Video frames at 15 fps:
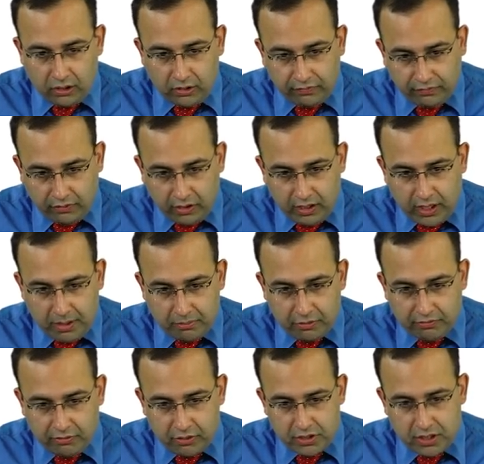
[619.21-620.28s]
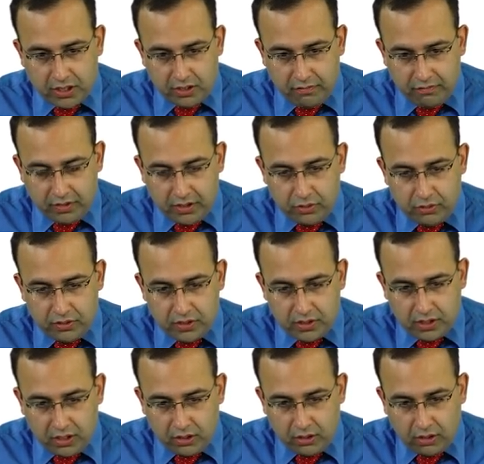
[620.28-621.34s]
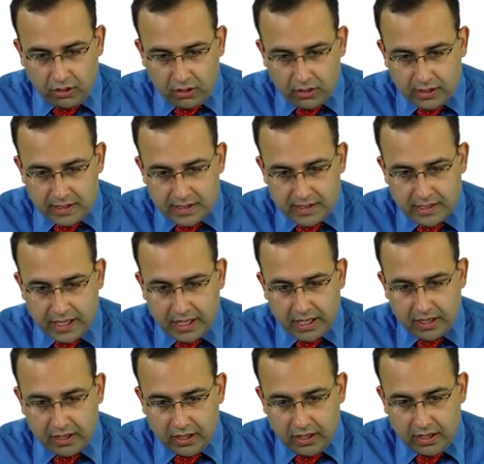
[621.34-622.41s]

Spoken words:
For lipofuscin, we use the long Zn.